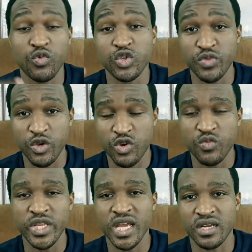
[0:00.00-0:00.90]
Would you be
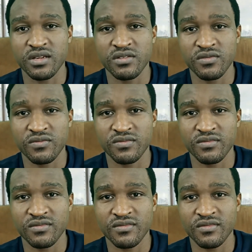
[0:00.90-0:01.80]
okay with that?
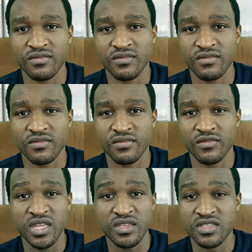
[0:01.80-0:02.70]

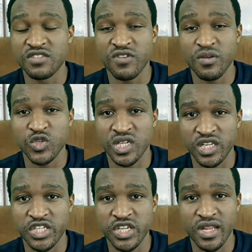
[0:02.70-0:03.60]
I mean, there's this famous
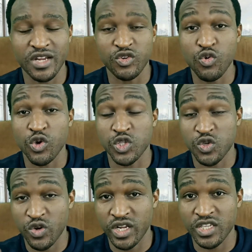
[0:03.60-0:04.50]
cliche that do
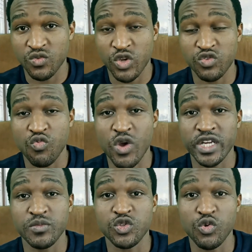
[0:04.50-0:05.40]
unto others what you
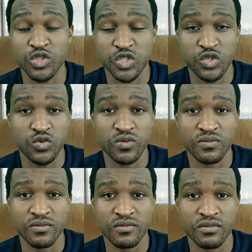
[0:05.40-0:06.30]
want them to do unto you.